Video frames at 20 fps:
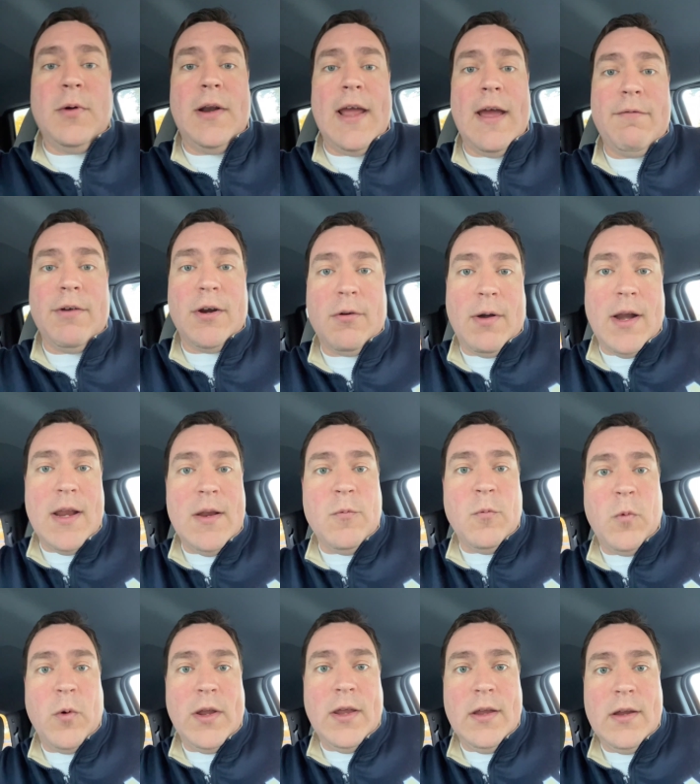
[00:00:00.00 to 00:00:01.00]
have a great
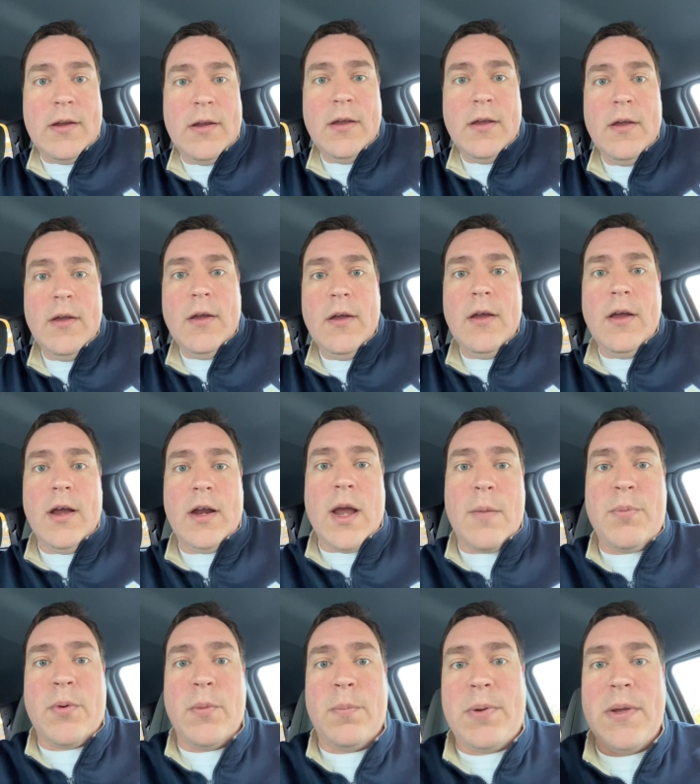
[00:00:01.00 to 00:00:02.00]
week. A
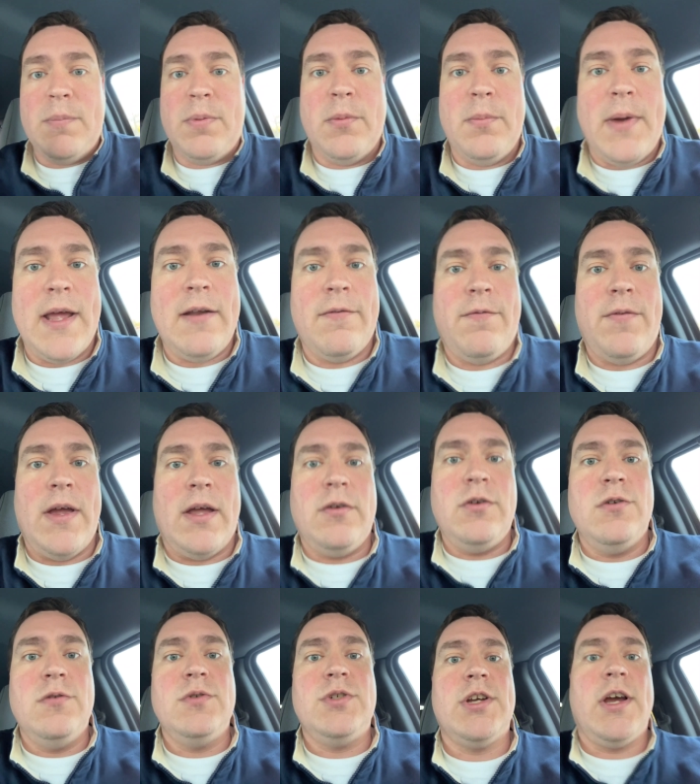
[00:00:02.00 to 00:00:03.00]
couple people might have found
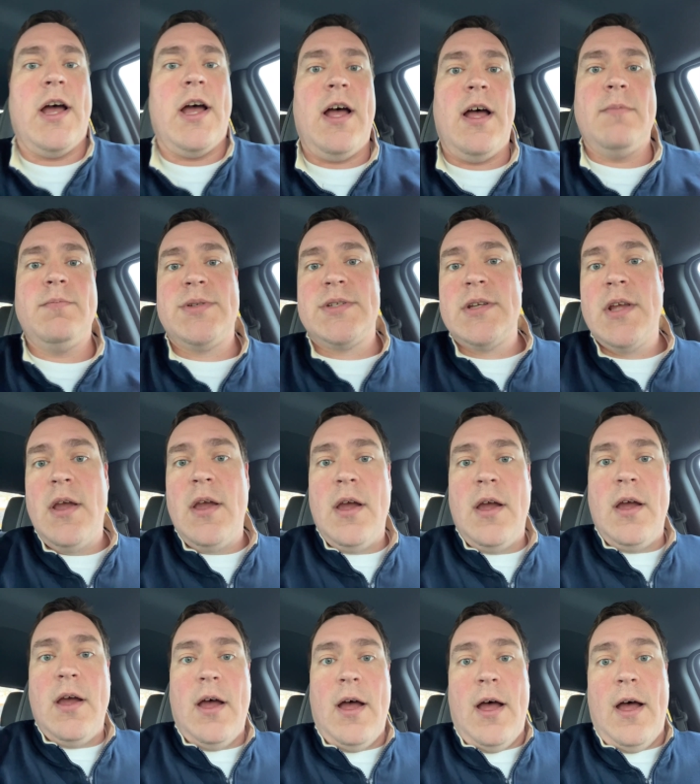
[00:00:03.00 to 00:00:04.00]
new jobs.
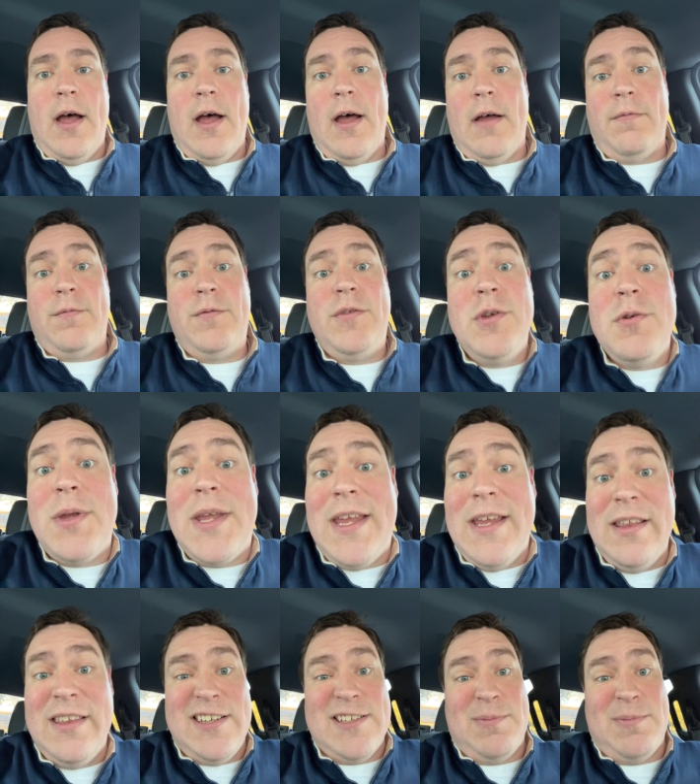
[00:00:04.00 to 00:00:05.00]
A few
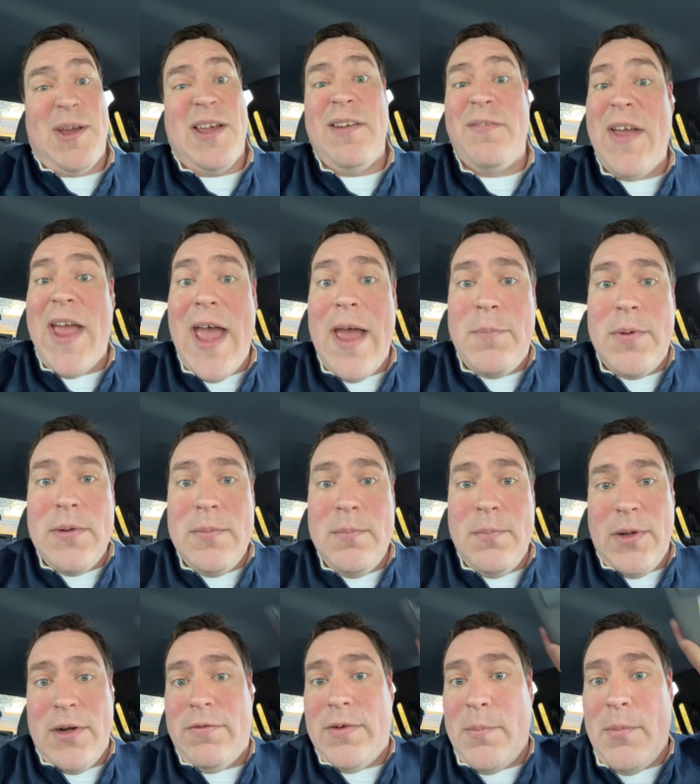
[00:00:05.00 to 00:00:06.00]
healings might have happened.
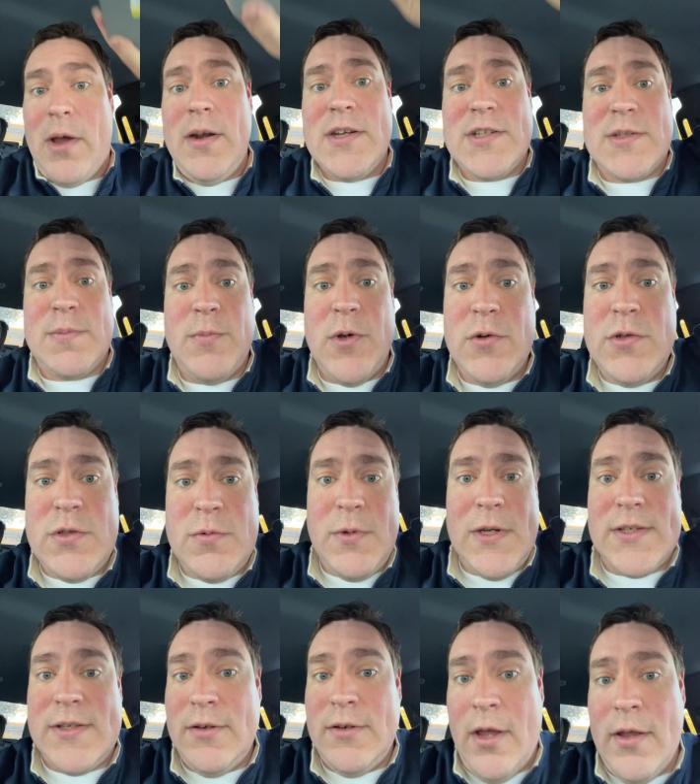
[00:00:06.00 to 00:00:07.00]
But if I'm honest, most
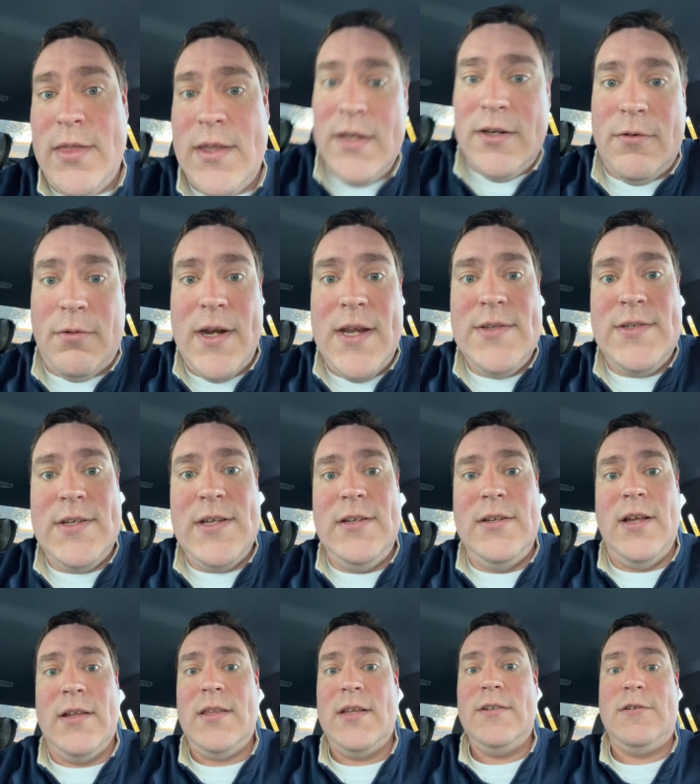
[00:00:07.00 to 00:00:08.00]
weeks, nothing crazy,
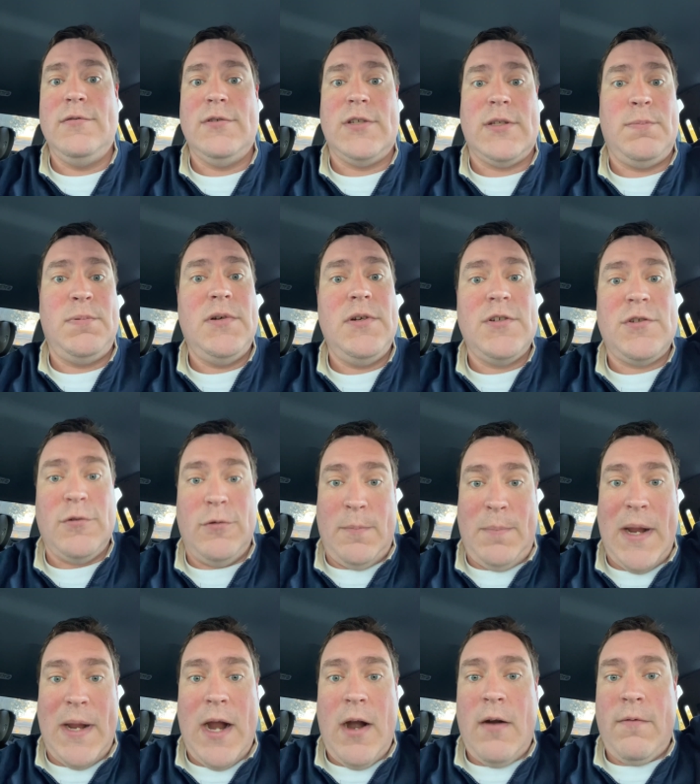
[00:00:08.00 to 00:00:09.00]
nothing too spiritual or
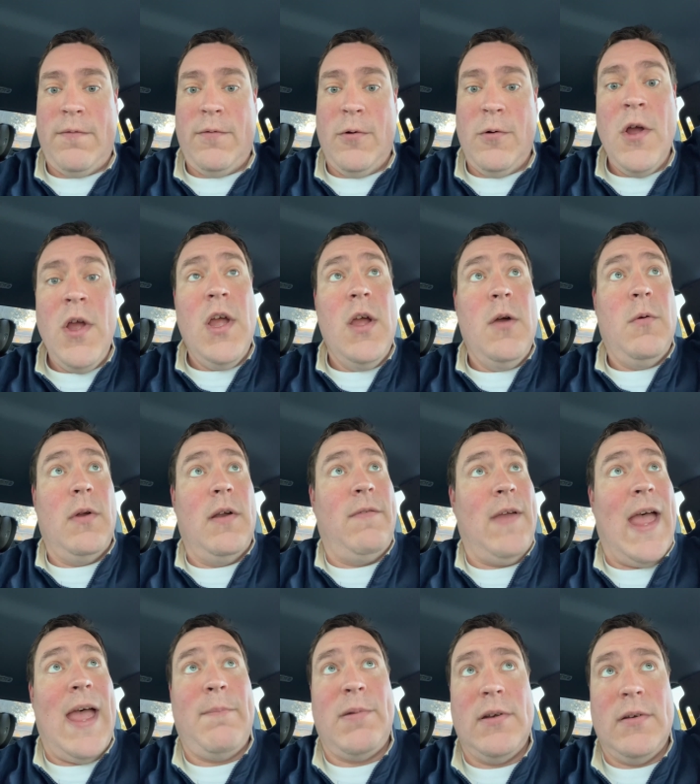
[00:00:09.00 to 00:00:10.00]
powerful would have
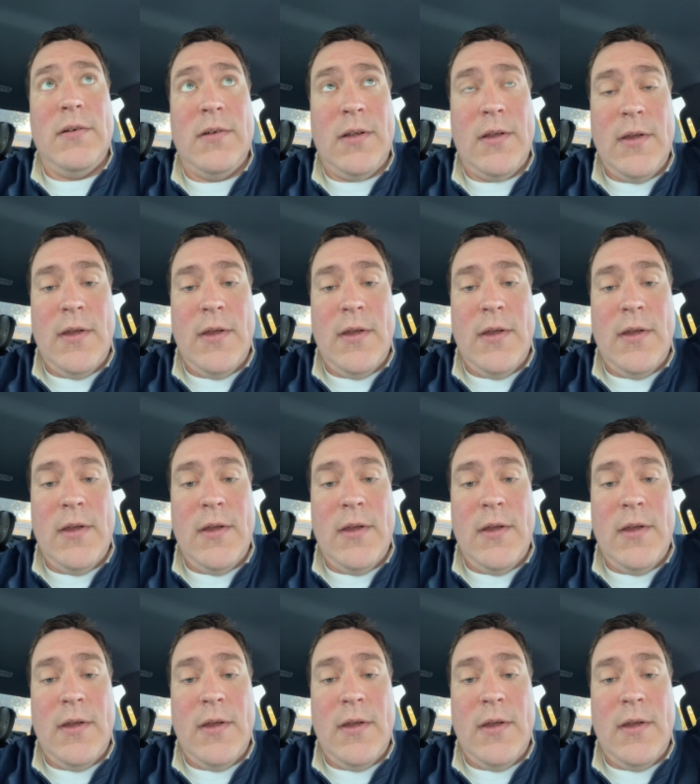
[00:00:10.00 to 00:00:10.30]
happened